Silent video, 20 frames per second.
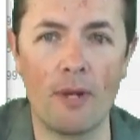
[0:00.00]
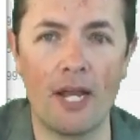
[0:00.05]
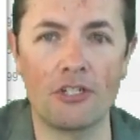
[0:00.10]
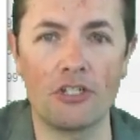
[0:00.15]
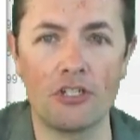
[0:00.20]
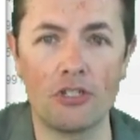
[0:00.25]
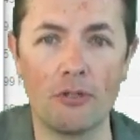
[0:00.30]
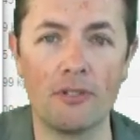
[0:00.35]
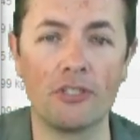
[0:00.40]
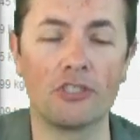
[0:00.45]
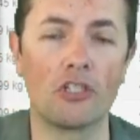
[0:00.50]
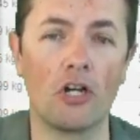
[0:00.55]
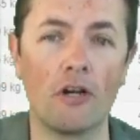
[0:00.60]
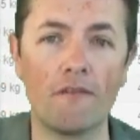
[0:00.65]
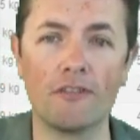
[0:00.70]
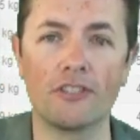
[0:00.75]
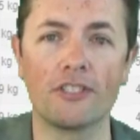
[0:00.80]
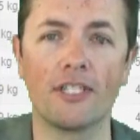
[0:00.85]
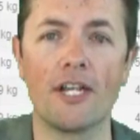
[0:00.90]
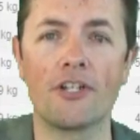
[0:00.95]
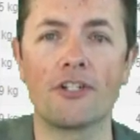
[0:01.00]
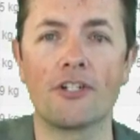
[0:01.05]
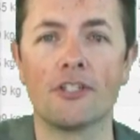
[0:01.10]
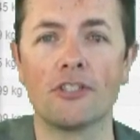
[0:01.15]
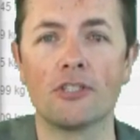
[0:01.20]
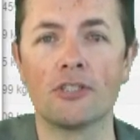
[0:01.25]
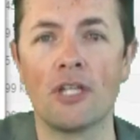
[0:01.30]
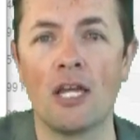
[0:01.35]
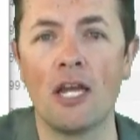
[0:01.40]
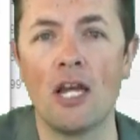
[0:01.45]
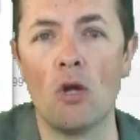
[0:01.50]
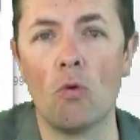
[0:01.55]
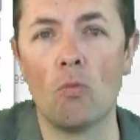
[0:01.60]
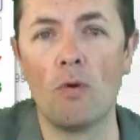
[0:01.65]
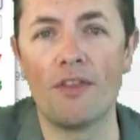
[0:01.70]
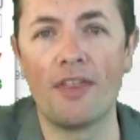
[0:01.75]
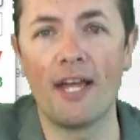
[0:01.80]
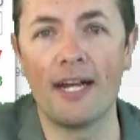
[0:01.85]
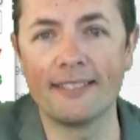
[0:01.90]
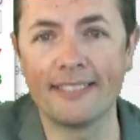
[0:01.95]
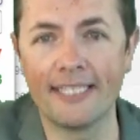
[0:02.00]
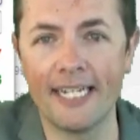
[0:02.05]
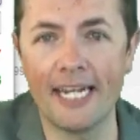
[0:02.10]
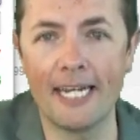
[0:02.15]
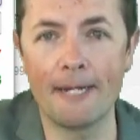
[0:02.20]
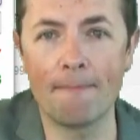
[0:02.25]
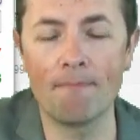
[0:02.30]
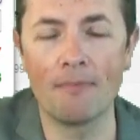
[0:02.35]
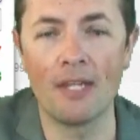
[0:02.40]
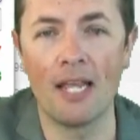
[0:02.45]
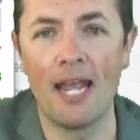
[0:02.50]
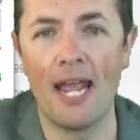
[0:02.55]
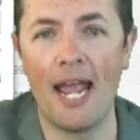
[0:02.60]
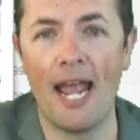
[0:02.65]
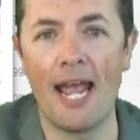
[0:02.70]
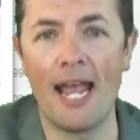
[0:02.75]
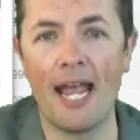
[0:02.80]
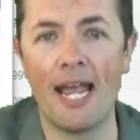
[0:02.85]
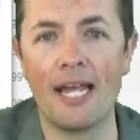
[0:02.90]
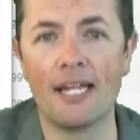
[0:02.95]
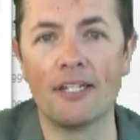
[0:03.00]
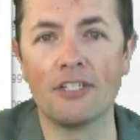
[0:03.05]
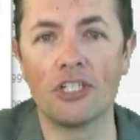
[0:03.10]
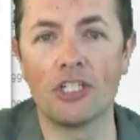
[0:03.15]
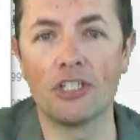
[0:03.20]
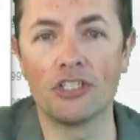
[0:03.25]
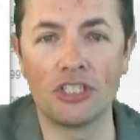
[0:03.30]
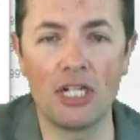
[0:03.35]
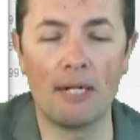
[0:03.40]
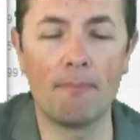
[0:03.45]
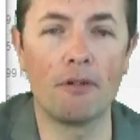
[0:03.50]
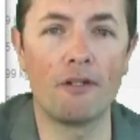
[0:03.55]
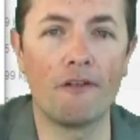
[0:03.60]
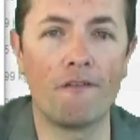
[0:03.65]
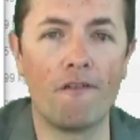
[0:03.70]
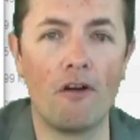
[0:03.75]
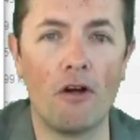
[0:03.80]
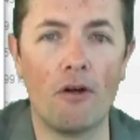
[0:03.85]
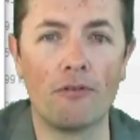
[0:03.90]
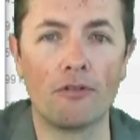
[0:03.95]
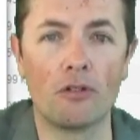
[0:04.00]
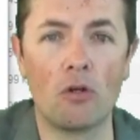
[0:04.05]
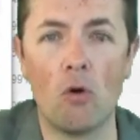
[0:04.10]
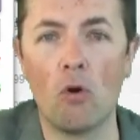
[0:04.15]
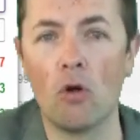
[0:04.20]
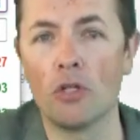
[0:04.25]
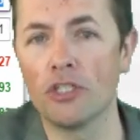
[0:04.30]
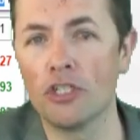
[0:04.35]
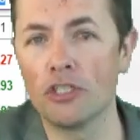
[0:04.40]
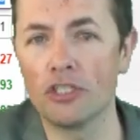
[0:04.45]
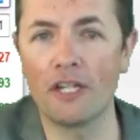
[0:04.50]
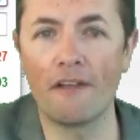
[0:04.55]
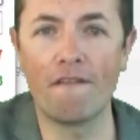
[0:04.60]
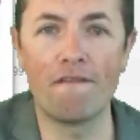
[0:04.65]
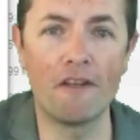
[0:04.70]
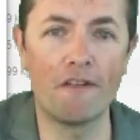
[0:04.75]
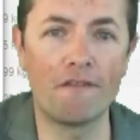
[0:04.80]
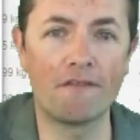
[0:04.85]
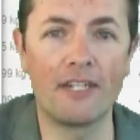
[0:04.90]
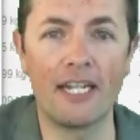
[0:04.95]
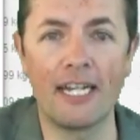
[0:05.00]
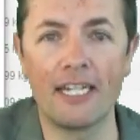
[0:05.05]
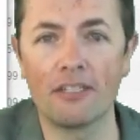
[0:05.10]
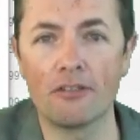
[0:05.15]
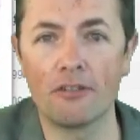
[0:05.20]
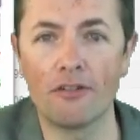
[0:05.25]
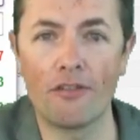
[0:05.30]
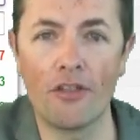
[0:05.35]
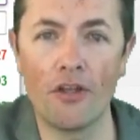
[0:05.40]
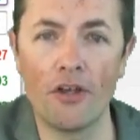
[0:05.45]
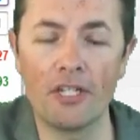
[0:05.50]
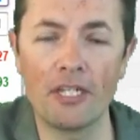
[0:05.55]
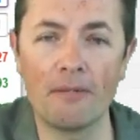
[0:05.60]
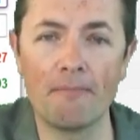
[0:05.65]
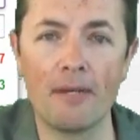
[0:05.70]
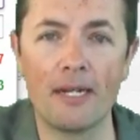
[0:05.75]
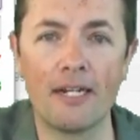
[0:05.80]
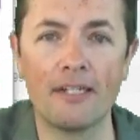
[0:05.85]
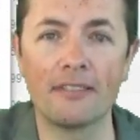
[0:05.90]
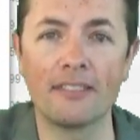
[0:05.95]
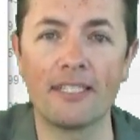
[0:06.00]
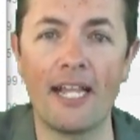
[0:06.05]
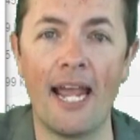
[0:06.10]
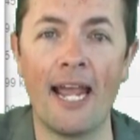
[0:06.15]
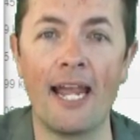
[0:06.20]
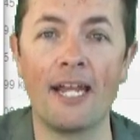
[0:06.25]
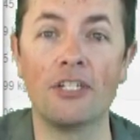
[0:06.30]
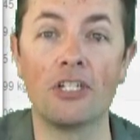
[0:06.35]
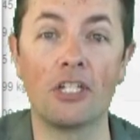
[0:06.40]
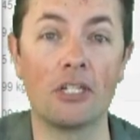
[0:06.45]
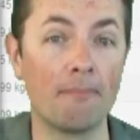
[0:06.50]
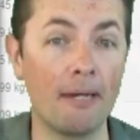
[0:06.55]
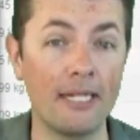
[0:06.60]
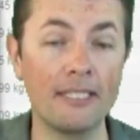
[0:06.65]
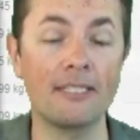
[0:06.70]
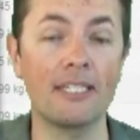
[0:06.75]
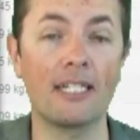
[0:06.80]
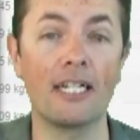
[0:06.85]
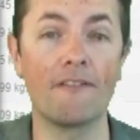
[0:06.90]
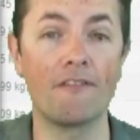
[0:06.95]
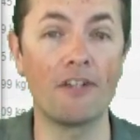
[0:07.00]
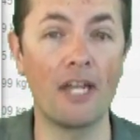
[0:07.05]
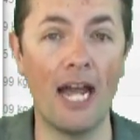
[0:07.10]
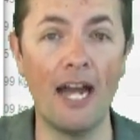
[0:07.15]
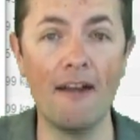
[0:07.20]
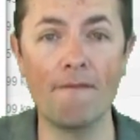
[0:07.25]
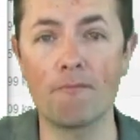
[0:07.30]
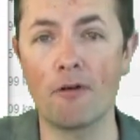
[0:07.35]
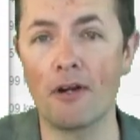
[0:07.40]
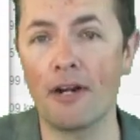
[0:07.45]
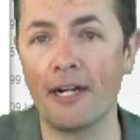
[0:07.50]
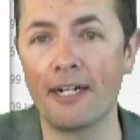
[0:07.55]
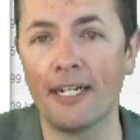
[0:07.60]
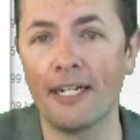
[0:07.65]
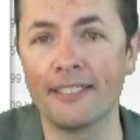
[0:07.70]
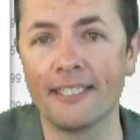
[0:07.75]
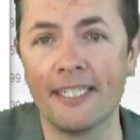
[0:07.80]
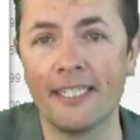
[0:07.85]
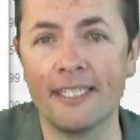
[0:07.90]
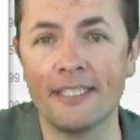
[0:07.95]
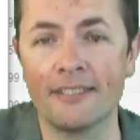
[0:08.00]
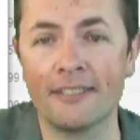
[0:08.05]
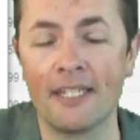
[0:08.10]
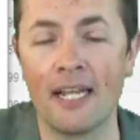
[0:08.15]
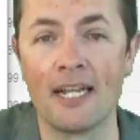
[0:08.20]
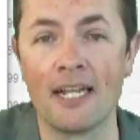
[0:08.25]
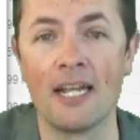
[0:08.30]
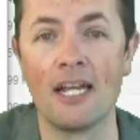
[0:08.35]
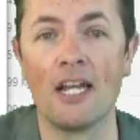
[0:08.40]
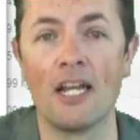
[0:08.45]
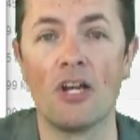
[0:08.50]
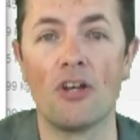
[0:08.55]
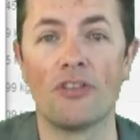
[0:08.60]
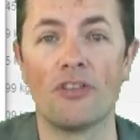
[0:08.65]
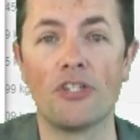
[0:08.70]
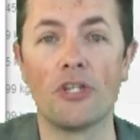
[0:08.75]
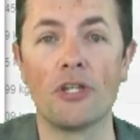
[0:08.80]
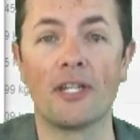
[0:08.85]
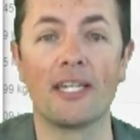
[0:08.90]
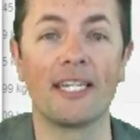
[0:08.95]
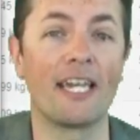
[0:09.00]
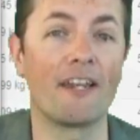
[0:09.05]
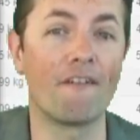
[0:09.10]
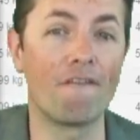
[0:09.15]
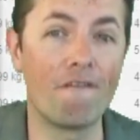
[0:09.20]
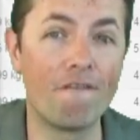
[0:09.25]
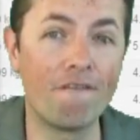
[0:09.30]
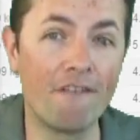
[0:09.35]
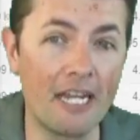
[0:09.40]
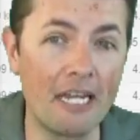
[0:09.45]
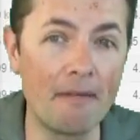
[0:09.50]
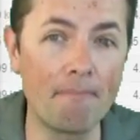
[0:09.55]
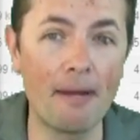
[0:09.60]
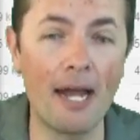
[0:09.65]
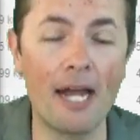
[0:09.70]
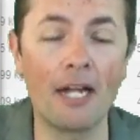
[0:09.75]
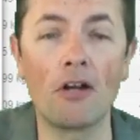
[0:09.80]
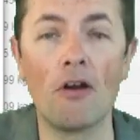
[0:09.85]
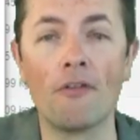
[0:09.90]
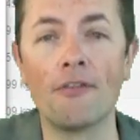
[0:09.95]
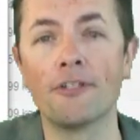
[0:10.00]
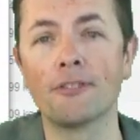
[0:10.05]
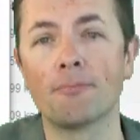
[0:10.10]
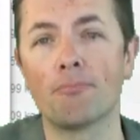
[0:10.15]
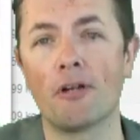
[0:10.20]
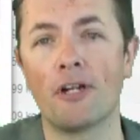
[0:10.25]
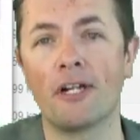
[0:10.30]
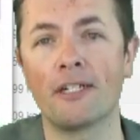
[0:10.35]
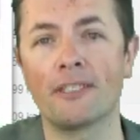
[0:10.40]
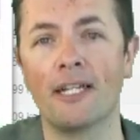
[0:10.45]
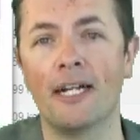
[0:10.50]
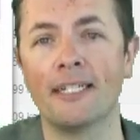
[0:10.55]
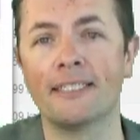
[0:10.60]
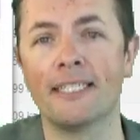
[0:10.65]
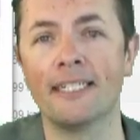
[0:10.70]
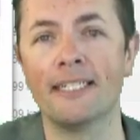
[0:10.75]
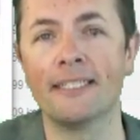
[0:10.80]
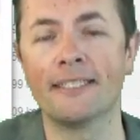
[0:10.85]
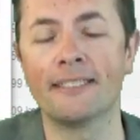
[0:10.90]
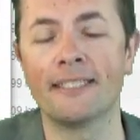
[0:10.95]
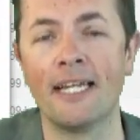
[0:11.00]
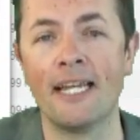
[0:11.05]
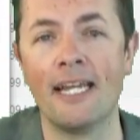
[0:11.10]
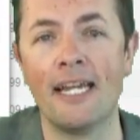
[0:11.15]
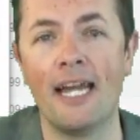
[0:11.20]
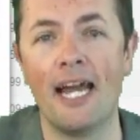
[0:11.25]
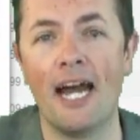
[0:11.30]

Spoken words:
We actually do these conversations with our team, and you can jump on a phone call, usually 15 to 30 minutes, and you can basically, if you have product ideas, you can get feedback on those product ideas.